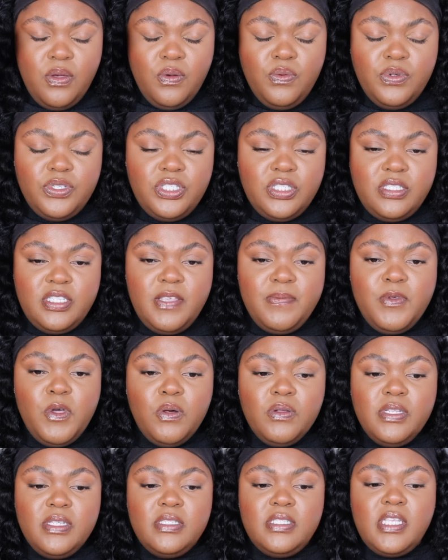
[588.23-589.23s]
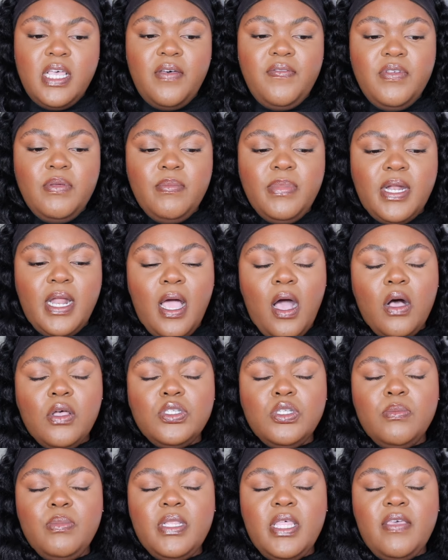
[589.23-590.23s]
which is Deep Golden 7, but I
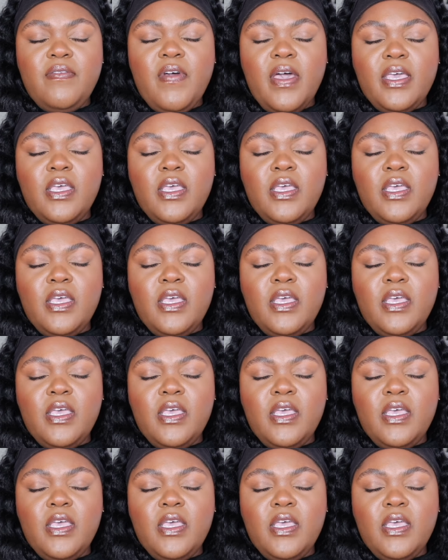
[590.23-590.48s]
also believe I